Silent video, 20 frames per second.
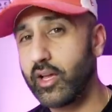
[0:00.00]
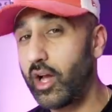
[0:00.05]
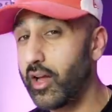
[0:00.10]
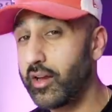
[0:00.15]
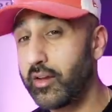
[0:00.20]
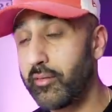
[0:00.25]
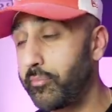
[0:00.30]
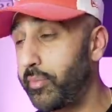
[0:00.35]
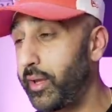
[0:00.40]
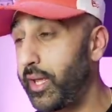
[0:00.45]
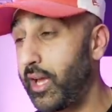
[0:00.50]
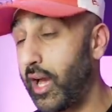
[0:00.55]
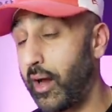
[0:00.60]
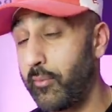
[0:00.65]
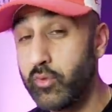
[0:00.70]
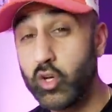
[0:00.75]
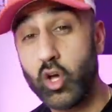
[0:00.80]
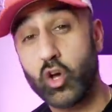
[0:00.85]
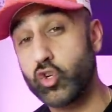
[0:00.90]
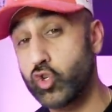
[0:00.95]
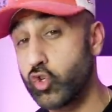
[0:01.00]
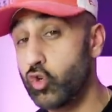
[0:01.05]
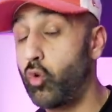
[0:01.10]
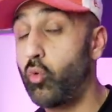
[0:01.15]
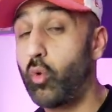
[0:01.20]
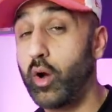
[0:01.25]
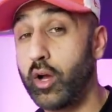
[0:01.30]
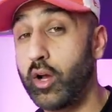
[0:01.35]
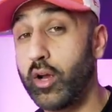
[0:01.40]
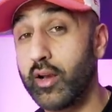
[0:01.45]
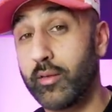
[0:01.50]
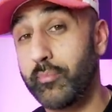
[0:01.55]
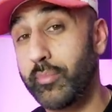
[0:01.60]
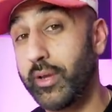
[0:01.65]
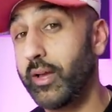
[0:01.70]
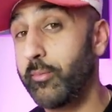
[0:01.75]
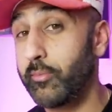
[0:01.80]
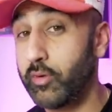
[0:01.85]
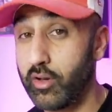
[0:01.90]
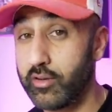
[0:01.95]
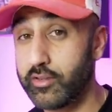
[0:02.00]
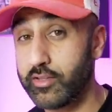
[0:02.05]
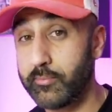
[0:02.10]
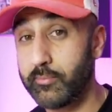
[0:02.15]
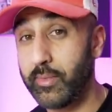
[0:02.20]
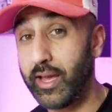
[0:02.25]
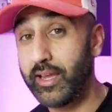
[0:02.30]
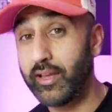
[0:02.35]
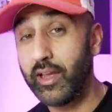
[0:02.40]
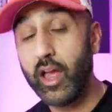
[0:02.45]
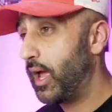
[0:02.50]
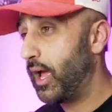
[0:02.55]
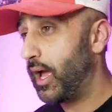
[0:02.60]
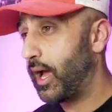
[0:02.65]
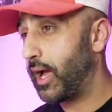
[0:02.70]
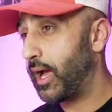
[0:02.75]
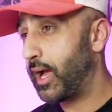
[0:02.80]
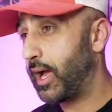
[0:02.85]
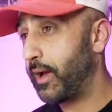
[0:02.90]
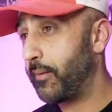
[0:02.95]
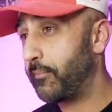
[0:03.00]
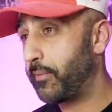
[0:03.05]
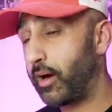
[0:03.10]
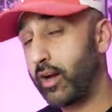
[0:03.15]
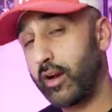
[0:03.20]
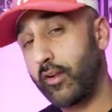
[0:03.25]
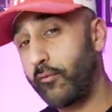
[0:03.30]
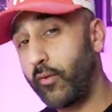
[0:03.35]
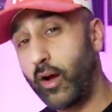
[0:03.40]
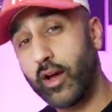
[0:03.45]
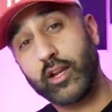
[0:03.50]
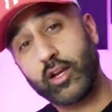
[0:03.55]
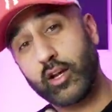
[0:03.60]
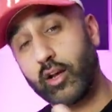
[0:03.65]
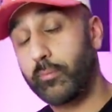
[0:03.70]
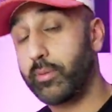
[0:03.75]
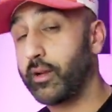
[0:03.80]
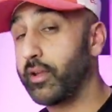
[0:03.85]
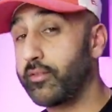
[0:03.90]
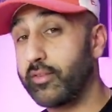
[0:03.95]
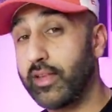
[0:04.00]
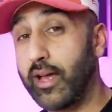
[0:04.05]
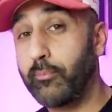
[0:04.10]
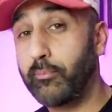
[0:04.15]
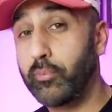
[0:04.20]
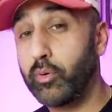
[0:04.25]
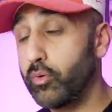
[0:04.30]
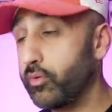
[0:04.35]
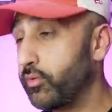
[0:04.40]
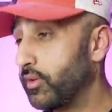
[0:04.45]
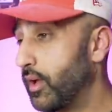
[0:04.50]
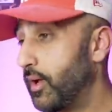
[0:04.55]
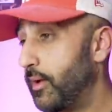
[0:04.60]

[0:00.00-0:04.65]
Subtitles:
kind of beat. I'm not sure what kind of beat I'm going to make. I'm gonna find a couple of samples